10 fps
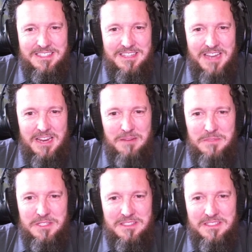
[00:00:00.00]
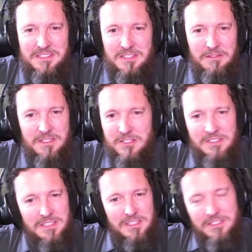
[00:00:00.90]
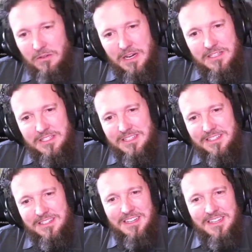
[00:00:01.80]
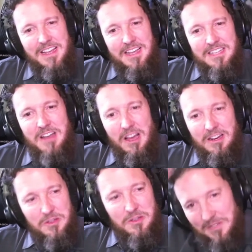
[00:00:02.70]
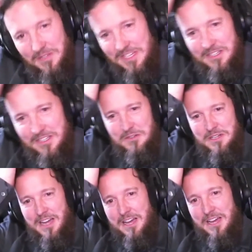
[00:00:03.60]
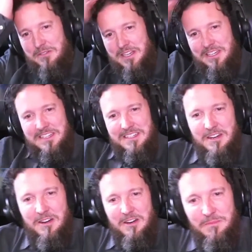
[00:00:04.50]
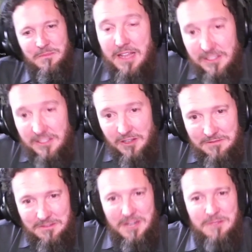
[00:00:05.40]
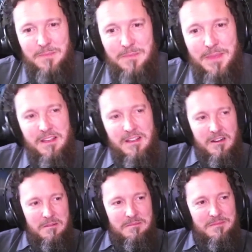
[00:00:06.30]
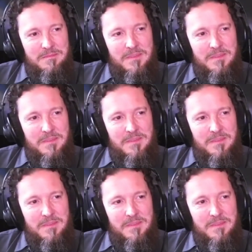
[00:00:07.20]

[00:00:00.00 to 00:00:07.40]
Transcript: yams and stuff, and it's crazy, and it's not good for the industry, I don't think, that stuff, right? And